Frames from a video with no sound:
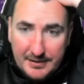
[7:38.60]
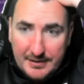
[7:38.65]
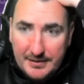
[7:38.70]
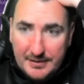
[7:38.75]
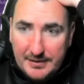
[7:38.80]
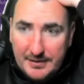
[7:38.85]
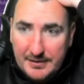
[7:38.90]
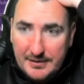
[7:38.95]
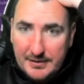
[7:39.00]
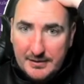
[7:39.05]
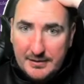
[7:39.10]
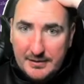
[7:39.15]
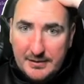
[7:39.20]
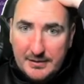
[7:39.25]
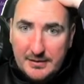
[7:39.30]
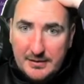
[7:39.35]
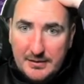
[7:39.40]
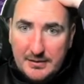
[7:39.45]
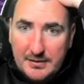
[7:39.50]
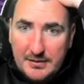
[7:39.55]

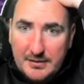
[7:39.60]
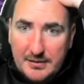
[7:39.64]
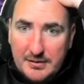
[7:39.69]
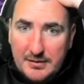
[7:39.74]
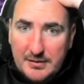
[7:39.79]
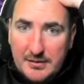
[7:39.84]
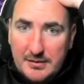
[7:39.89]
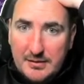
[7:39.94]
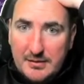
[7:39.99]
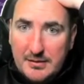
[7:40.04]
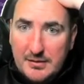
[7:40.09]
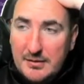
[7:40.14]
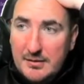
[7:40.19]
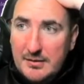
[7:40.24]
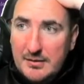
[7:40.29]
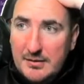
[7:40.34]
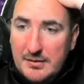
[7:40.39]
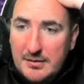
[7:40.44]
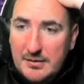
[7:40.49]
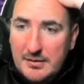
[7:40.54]

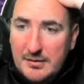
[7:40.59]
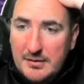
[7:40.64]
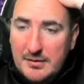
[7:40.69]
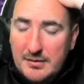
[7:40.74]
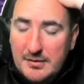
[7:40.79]
Nothing is said.